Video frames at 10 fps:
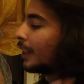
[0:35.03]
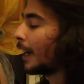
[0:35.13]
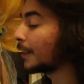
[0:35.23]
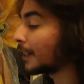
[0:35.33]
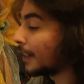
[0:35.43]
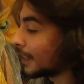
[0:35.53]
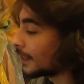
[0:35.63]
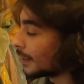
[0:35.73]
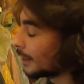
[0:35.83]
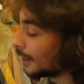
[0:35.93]
Actually
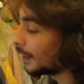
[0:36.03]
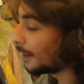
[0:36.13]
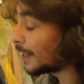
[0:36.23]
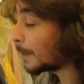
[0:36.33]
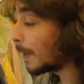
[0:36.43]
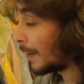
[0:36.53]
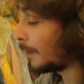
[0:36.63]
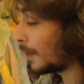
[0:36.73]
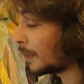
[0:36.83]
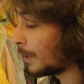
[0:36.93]
nice. This is my
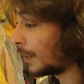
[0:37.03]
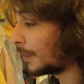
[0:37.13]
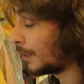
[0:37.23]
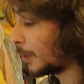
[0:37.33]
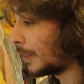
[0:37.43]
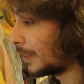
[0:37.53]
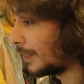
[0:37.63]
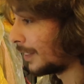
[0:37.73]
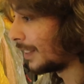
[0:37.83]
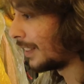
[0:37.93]
favorite part from
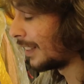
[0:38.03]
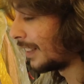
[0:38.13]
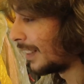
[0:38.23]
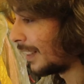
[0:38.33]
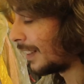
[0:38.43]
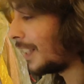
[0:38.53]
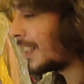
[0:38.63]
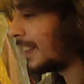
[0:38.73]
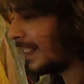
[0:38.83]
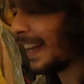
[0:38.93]
it.
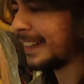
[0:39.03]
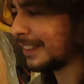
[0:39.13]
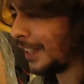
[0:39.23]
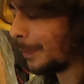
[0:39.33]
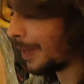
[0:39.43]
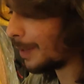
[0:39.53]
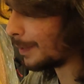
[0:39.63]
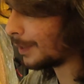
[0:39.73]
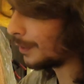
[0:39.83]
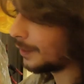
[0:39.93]
This and the ending,
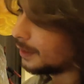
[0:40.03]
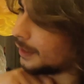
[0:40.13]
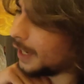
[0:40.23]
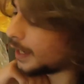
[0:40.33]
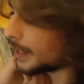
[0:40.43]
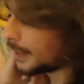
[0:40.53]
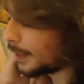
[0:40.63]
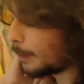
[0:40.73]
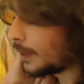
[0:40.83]
maybe. I like it a